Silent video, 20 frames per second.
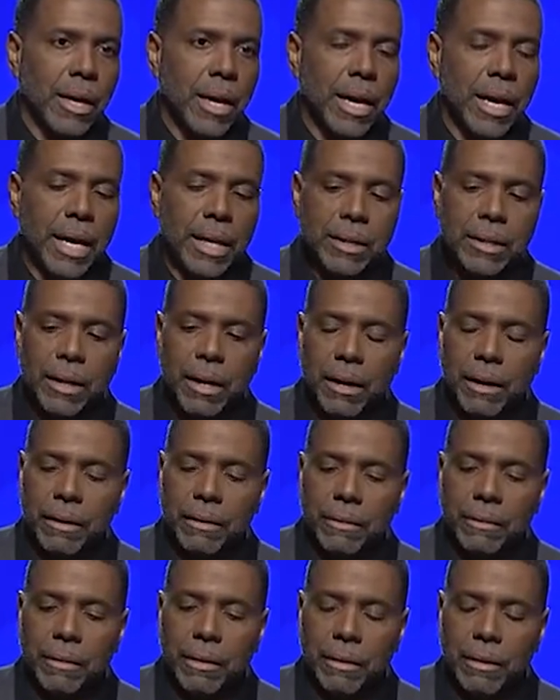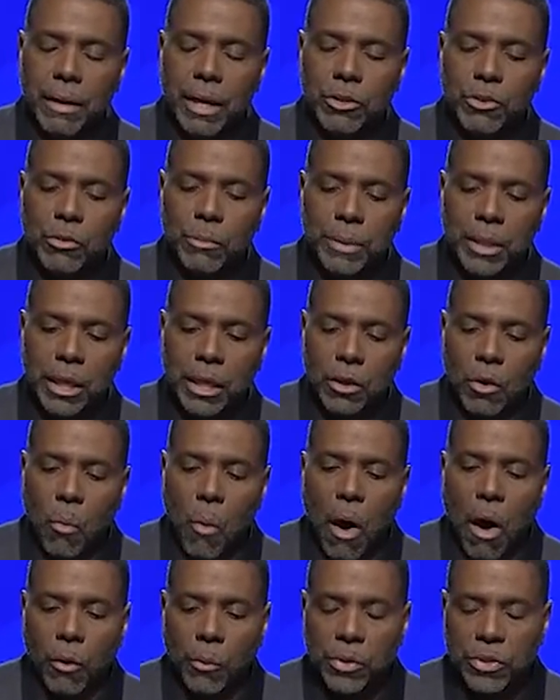And, uh, and you'll begin to
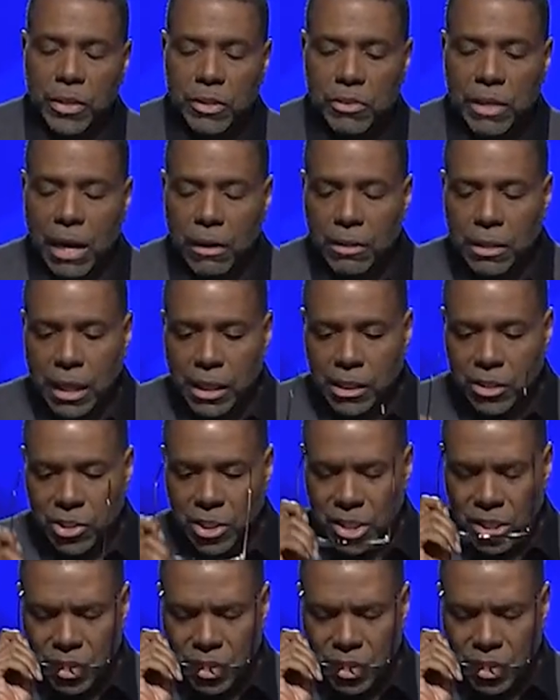walk with this. Now, now listen to